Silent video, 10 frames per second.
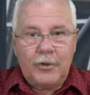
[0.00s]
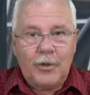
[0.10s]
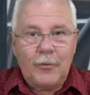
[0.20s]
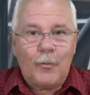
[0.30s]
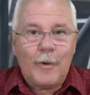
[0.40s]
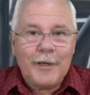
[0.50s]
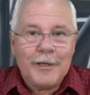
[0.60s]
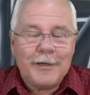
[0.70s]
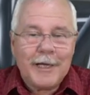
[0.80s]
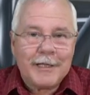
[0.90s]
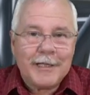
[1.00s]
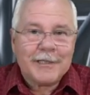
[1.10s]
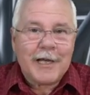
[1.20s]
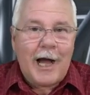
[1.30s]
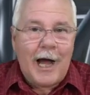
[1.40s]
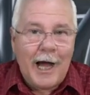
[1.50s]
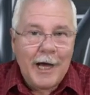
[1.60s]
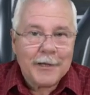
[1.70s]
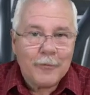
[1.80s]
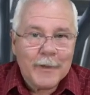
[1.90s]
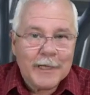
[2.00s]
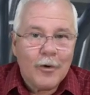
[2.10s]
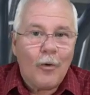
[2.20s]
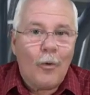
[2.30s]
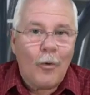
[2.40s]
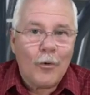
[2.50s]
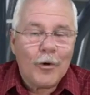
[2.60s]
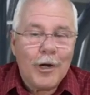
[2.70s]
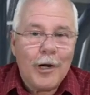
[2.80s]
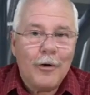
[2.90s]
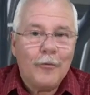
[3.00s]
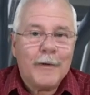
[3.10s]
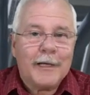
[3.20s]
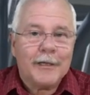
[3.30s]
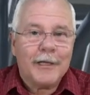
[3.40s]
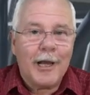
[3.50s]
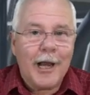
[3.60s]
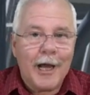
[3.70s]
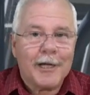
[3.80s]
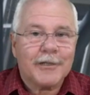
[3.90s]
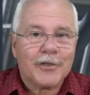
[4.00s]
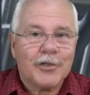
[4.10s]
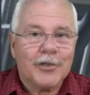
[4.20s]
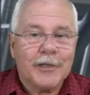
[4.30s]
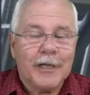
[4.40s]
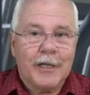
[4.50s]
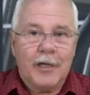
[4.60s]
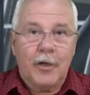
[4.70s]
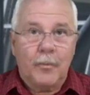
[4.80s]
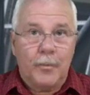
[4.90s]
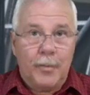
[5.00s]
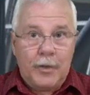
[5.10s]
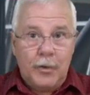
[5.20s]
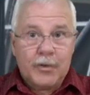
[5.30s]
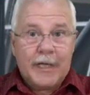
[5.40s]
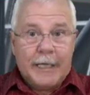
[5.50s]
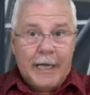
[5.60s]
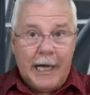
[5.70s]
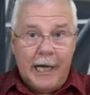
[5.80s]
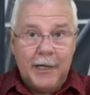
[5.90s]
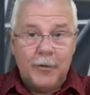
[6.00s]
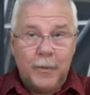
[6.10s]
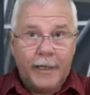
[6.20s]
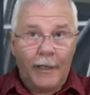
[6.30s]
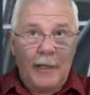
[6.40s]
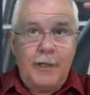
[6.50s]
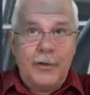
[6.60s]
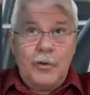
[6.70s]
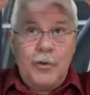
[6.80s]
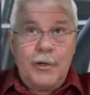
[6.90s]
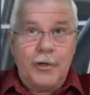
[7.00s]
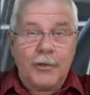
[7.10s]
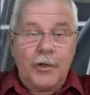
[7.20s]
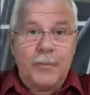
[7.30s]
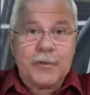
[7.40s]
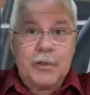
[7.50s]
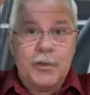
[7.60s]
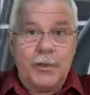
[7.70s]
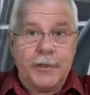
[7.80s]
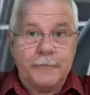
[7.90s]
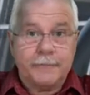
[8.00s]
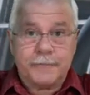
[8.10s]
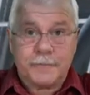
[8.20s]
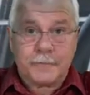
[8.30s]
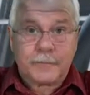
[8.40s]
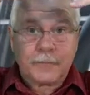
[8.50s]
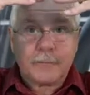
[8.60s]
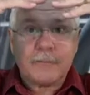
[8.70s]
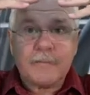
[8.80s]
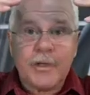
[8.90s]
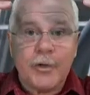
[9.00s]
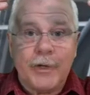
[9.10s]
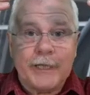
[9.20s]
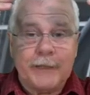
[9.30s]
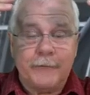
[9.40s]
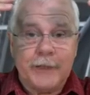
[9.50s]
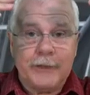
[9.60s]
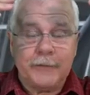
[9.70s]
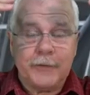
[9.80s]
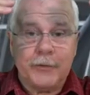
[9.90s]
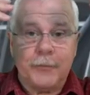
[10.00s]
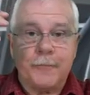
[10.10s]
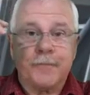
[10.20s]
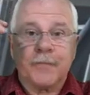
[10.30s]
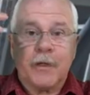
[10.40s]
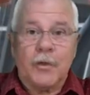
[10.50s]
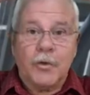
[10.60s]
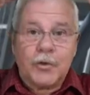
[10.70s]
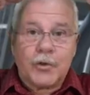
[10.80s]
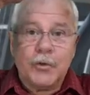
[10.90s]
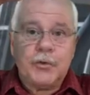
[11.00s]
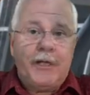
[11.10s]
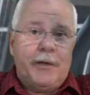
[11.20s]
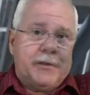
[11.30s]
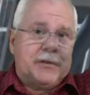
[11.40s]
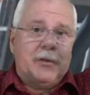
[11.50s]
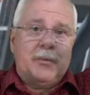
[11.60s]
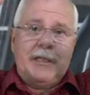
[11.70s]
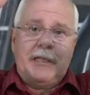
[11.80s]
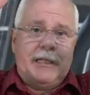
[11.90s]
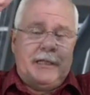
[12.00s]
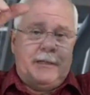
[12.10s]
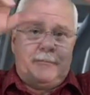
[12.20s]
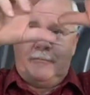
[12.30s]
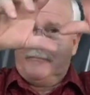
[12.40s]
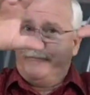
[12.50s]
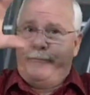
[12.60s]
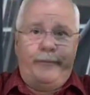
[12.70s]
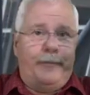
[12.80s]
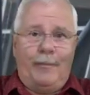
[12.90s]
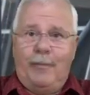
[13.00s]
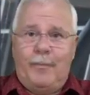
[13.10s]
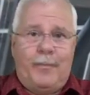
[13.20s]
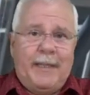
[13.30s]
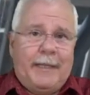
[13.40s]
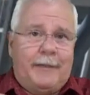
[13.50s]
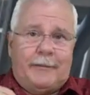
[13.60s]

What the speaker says: whether that is a high wing or a low wing, the line astern, because in a high wing, you are not obscured right in front of you. Should there still be a big